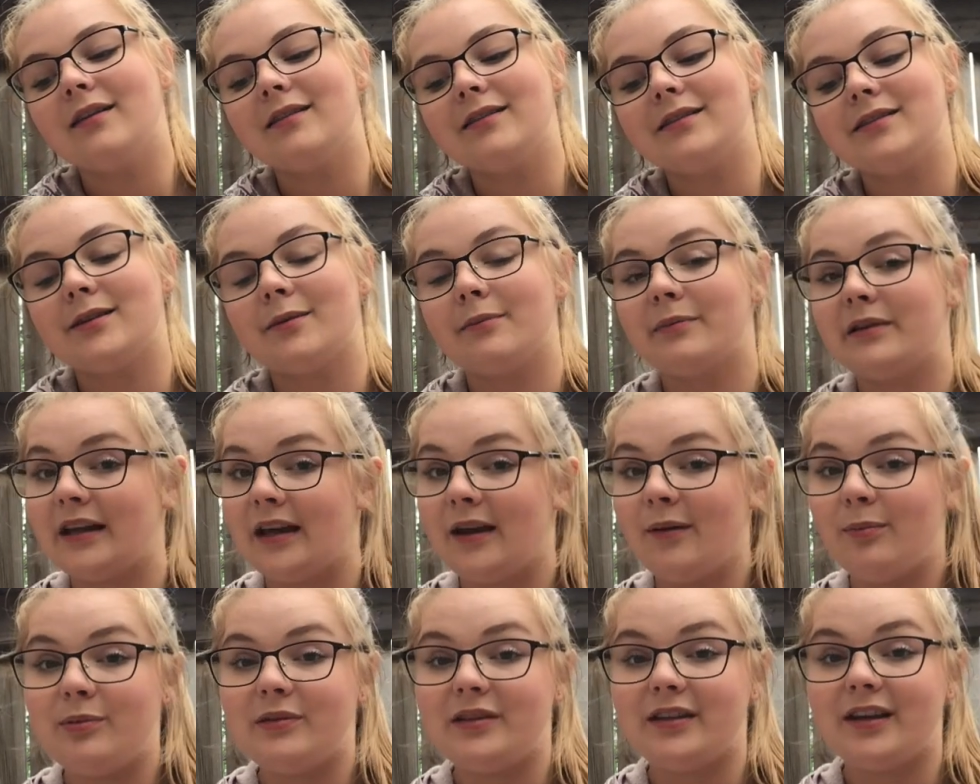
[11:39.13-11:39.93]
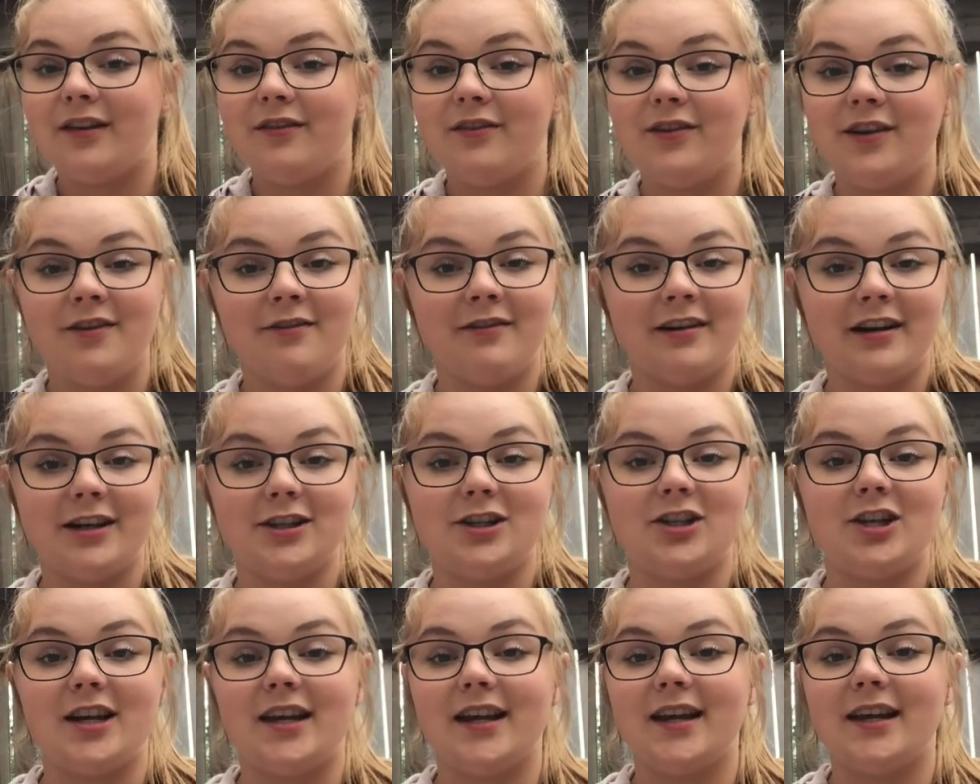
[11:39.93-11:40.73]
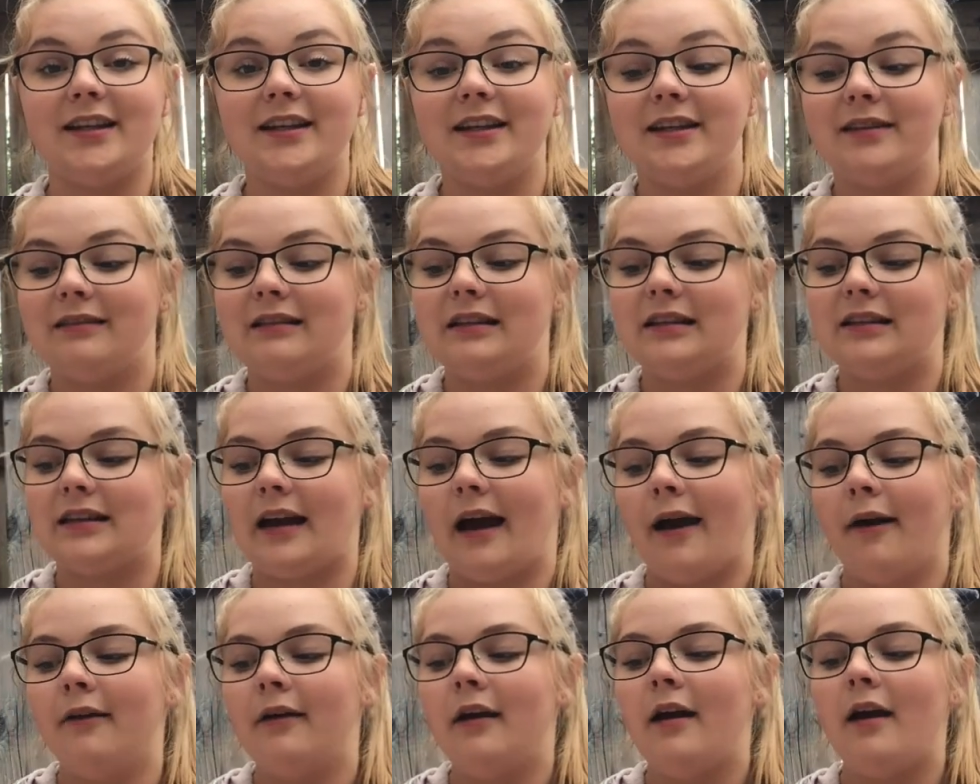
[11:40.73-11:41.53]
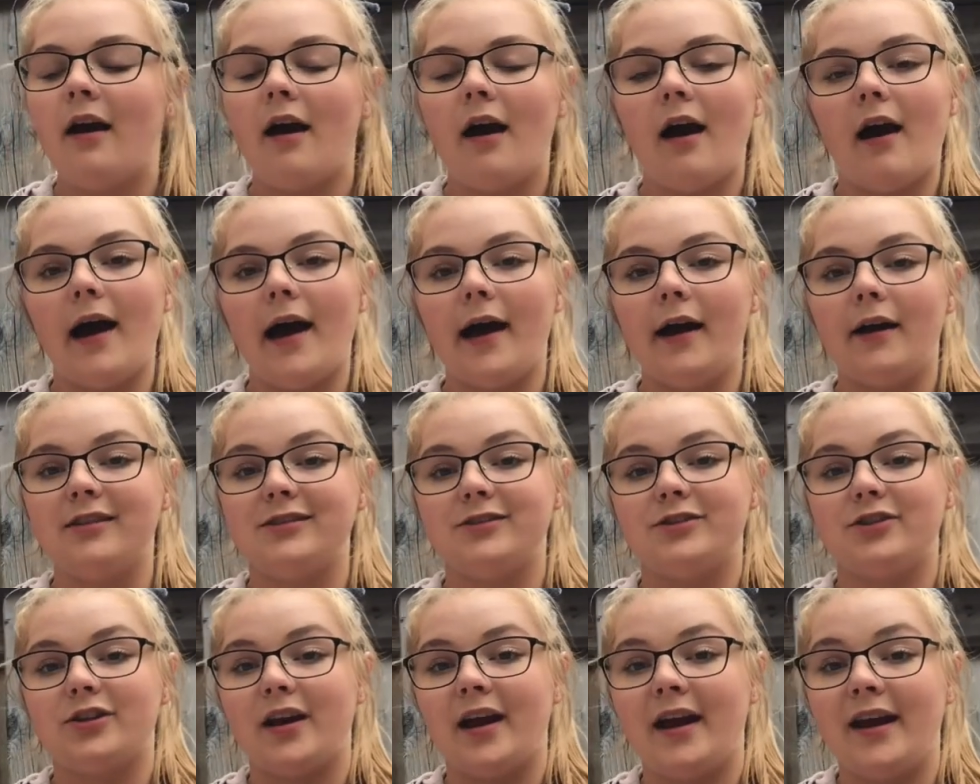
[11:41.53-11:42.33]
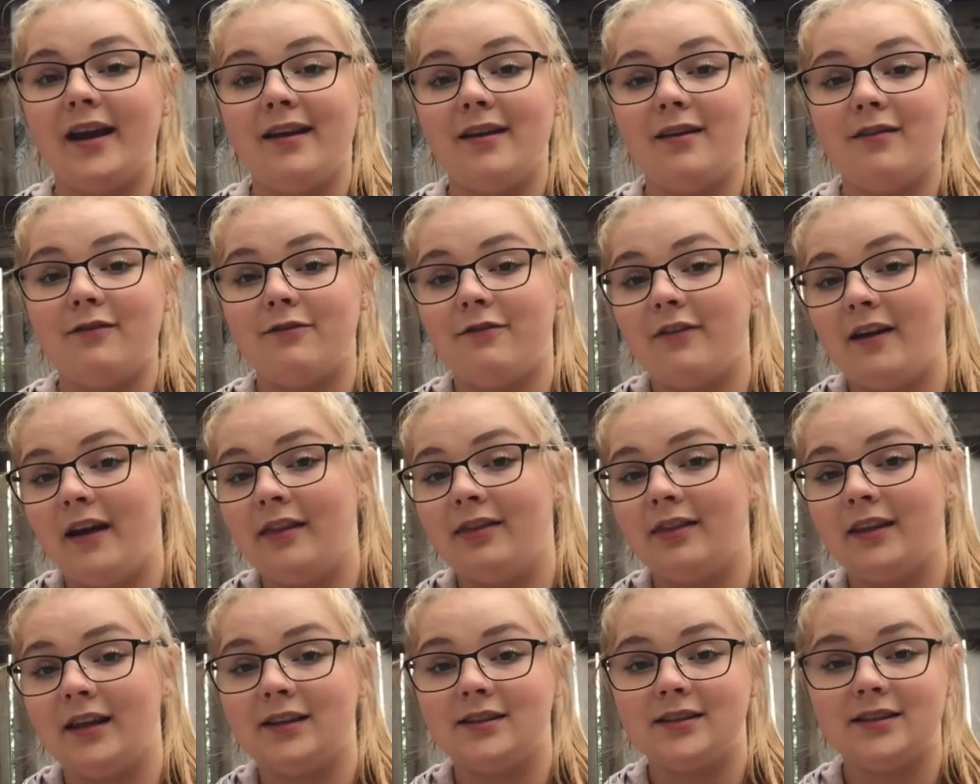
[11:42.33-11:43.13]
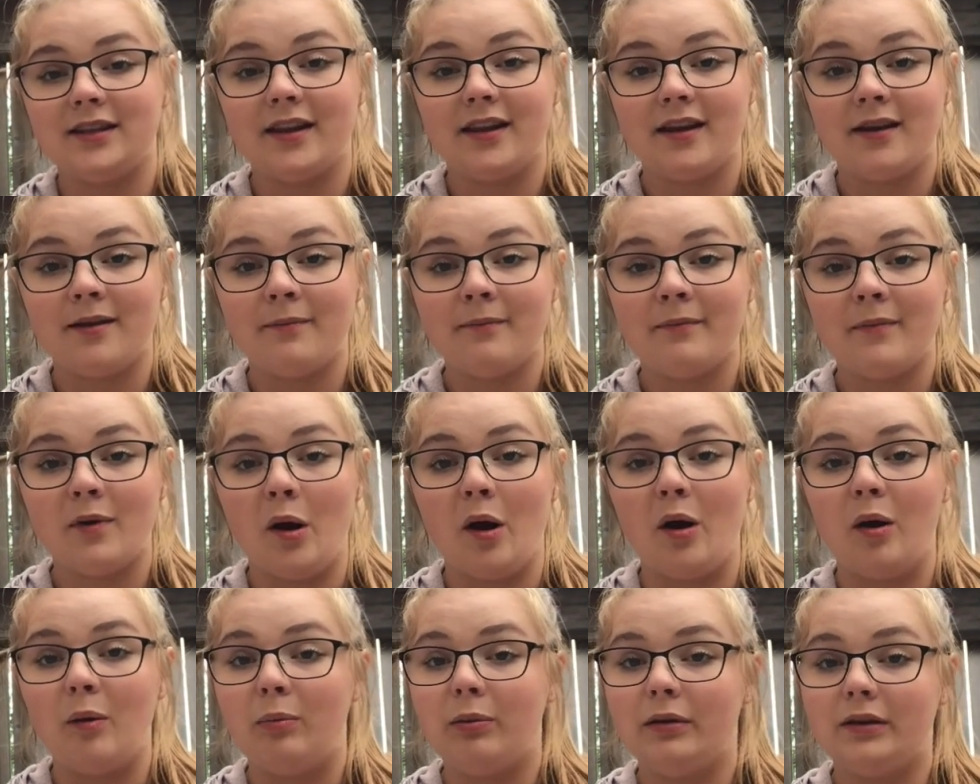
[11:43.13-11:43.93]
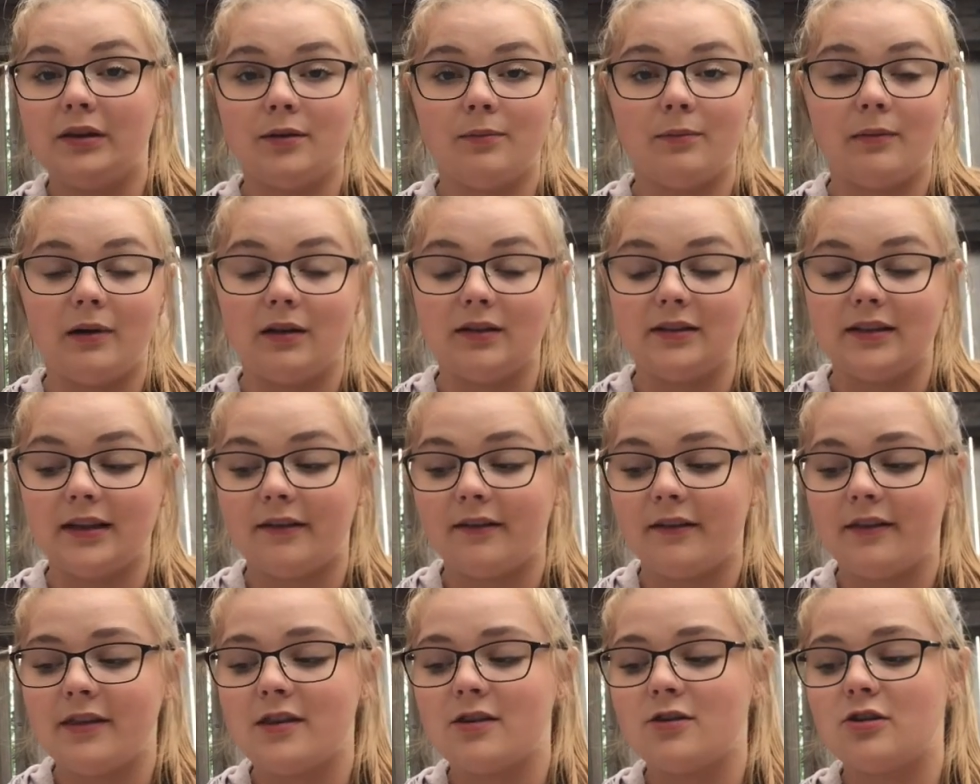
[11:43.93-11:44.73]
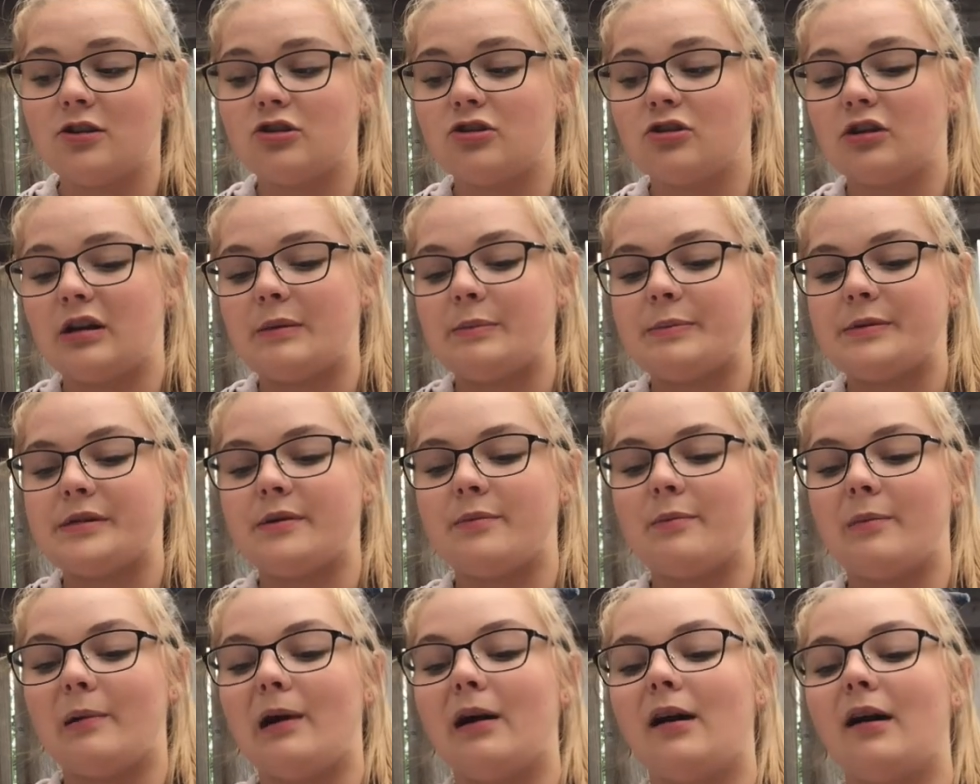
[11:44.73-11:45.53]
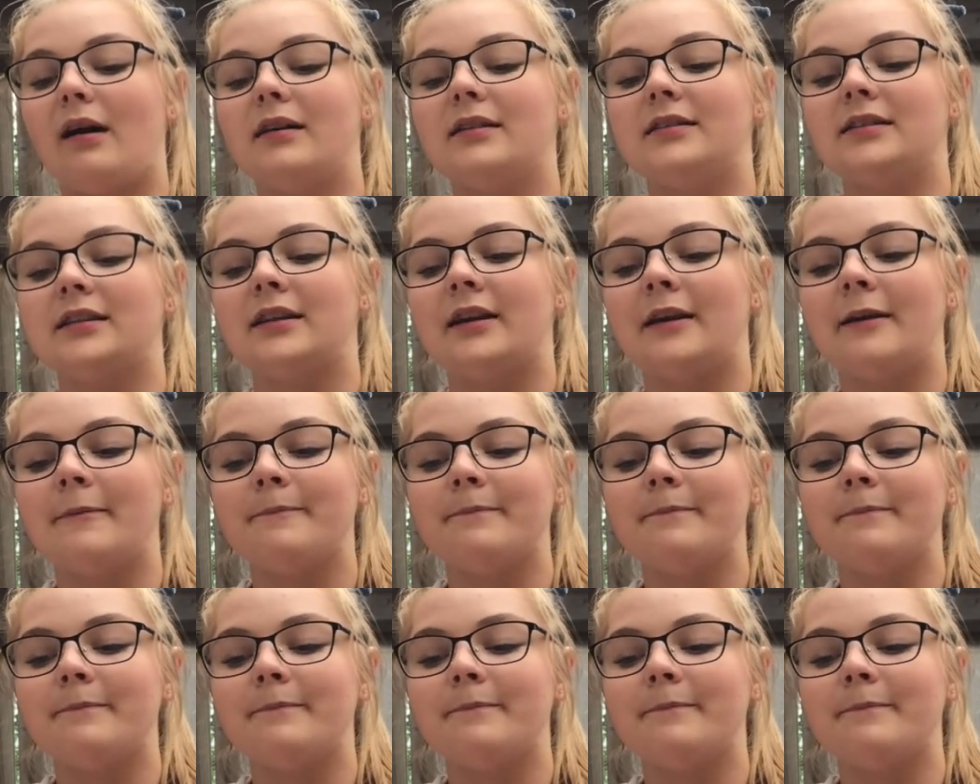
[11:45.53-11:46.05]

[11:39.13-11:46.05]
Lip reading: some tips. If you want to check any of these out, I'll try and find links to them. I'll put them all down in the description box.